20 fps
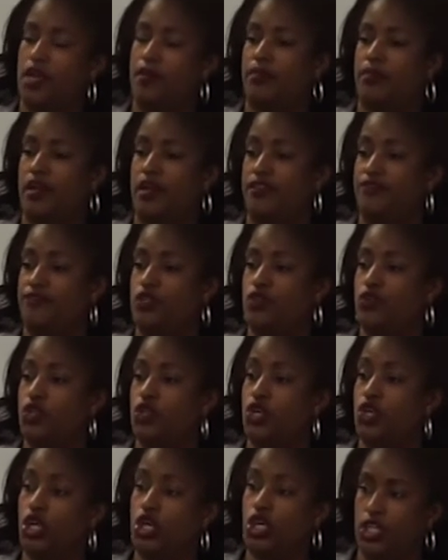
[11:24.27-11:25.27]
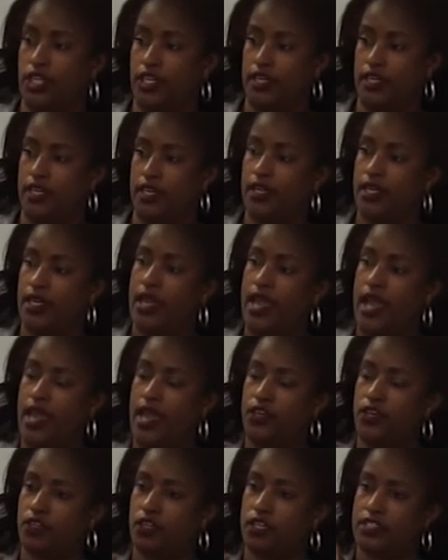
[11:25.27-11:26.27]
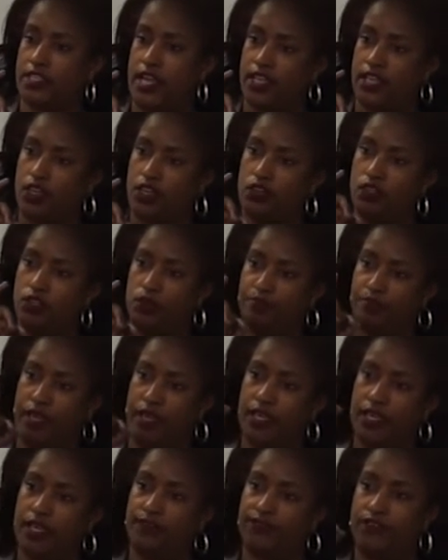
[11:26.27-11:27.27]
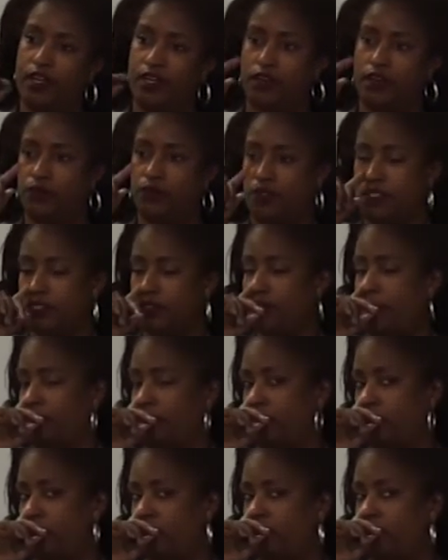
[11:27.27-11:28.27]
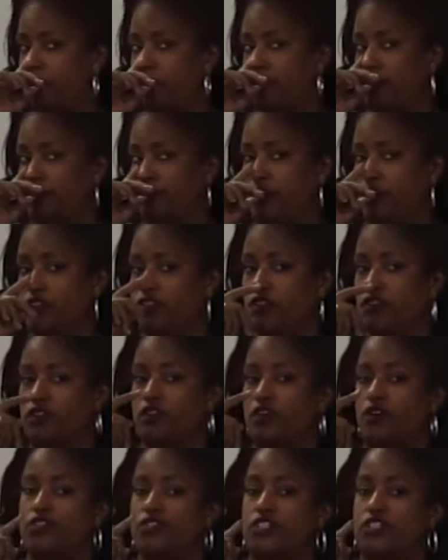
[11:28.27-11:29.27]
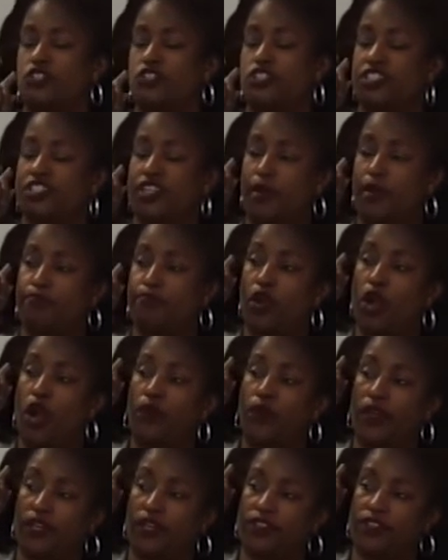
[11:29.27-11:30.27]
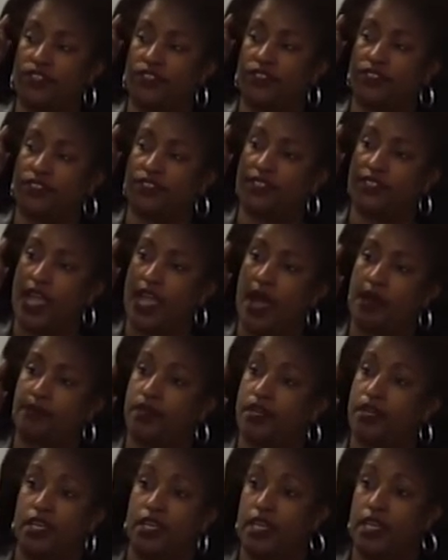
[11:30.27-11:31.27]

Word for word: but if you could, and you could take your little pinky finger, which is about the only one that'll fit through your nose, and you just kept going until it stopped.